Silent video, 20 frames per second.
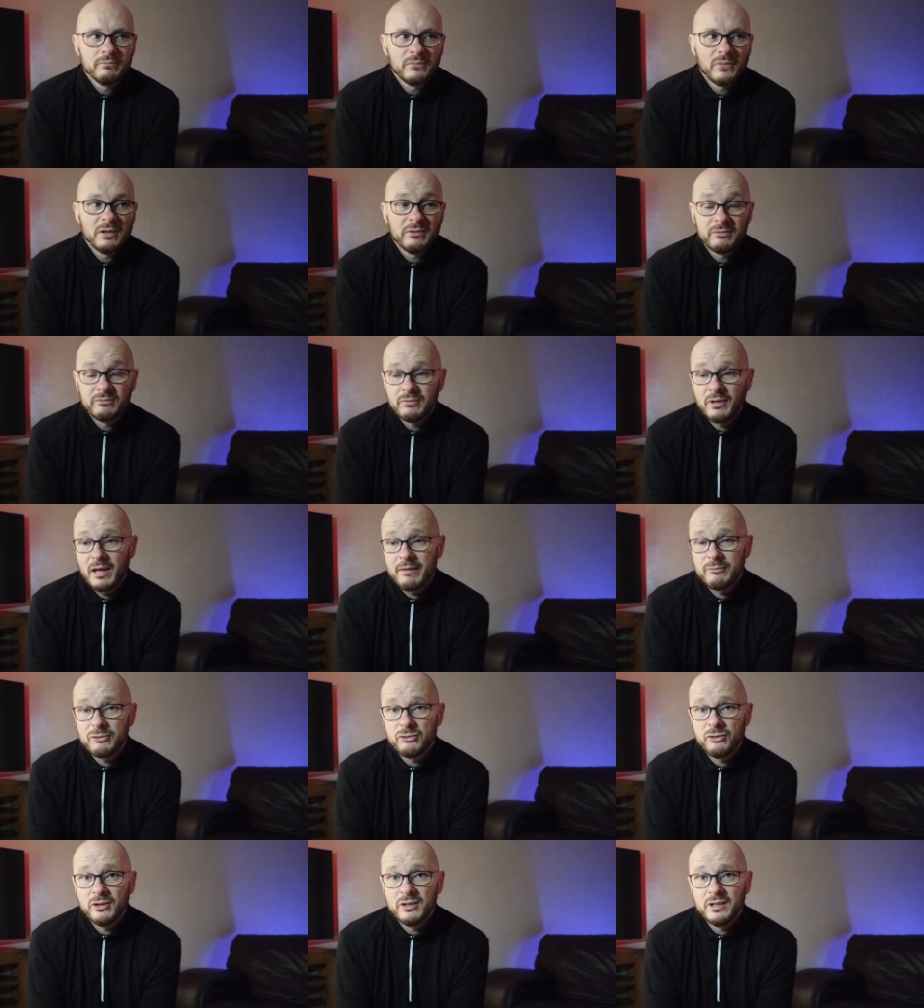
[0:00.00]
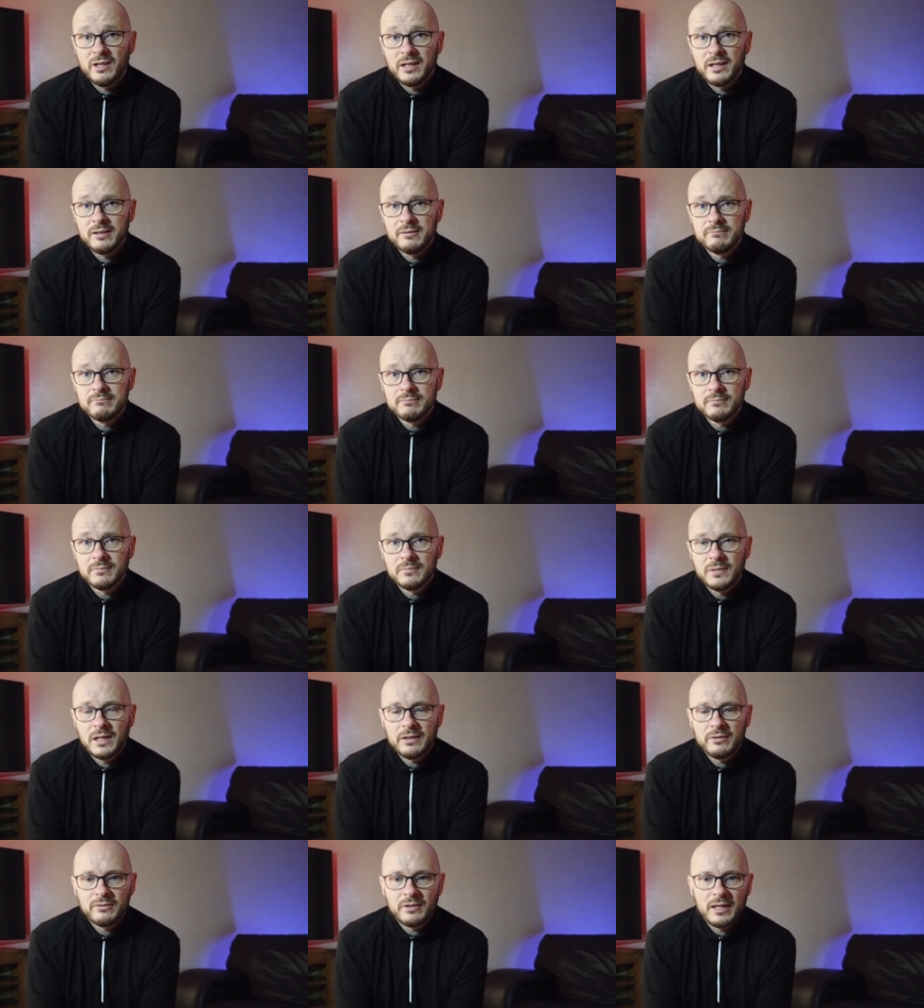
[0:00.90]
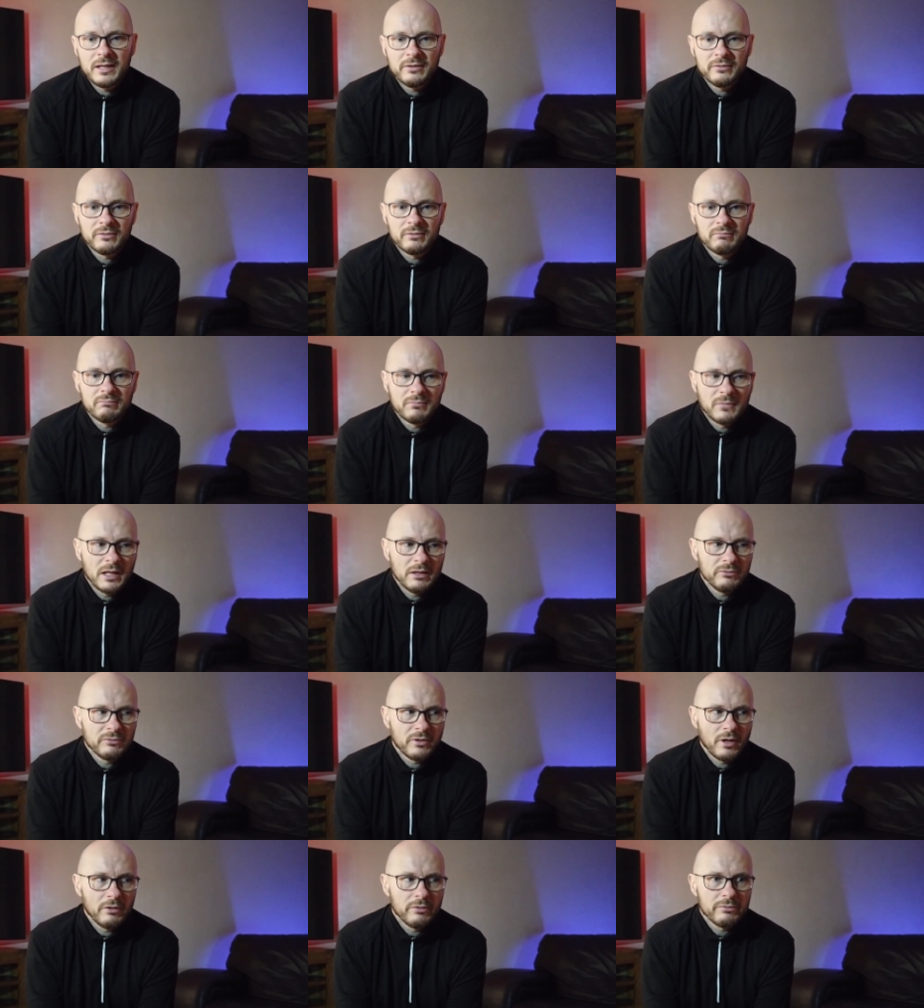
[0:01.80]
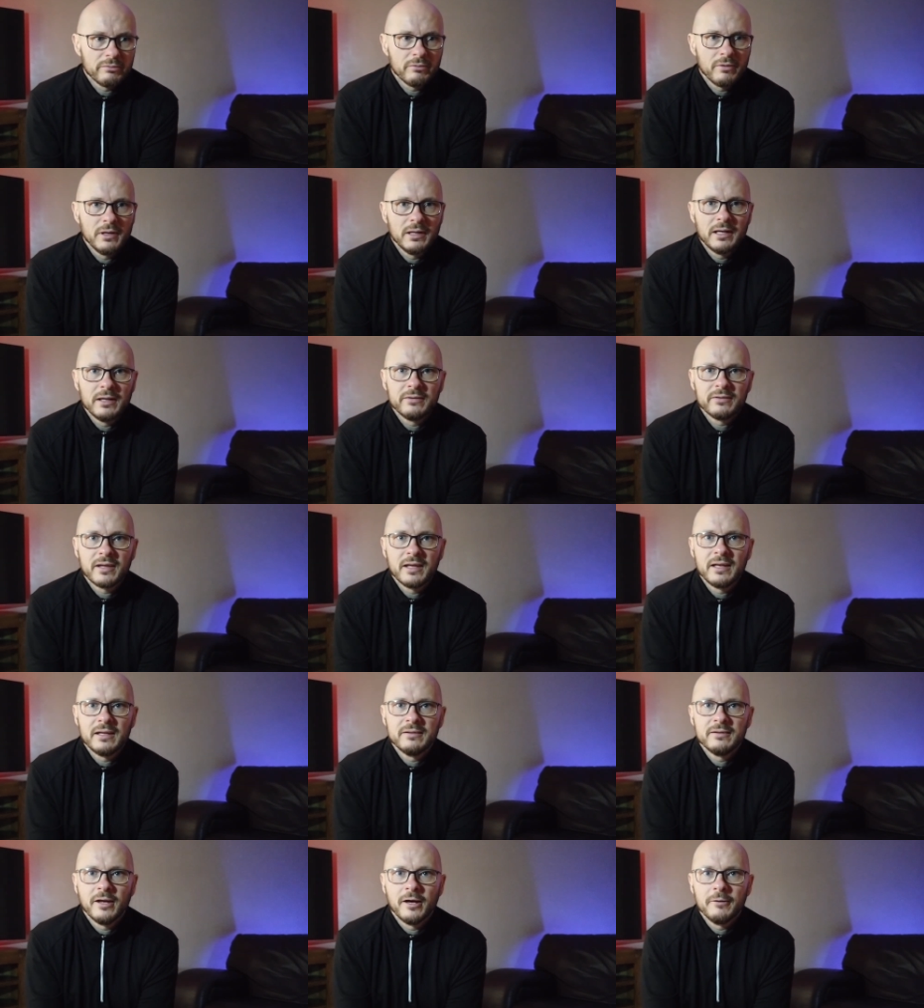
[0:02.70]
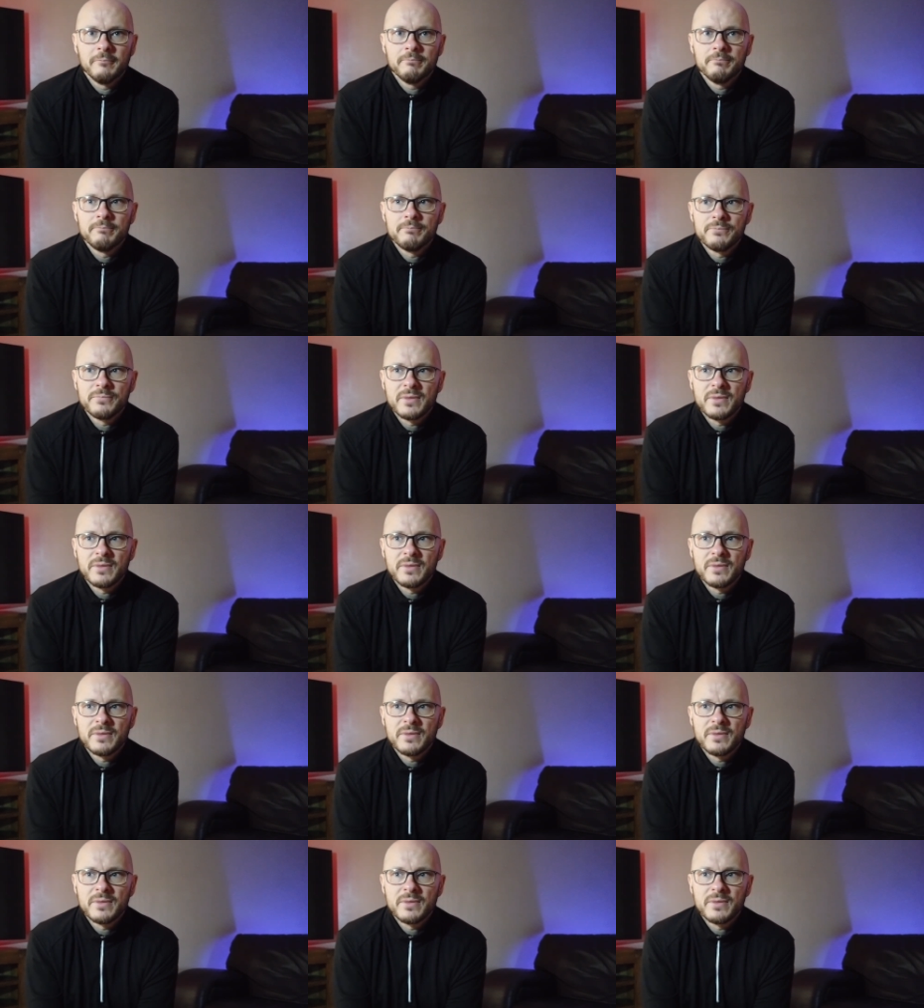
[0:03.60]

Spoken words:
Let's have a journey. Let's go through it. Let's get it done.